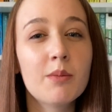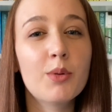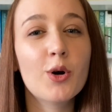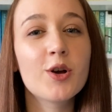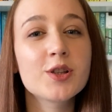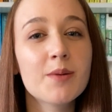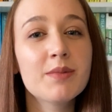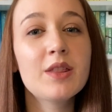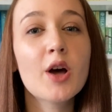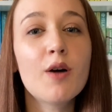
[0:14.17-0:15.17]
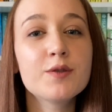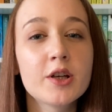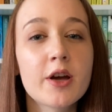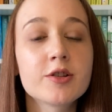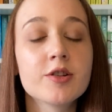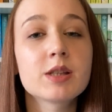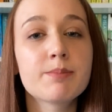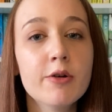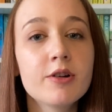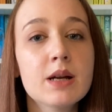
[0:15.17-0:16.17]
But something that often goes
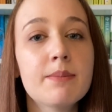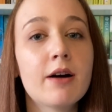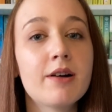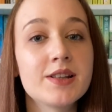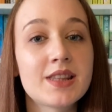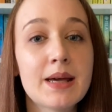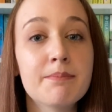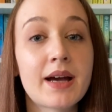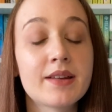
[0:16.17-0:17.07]
unspoken about is the impact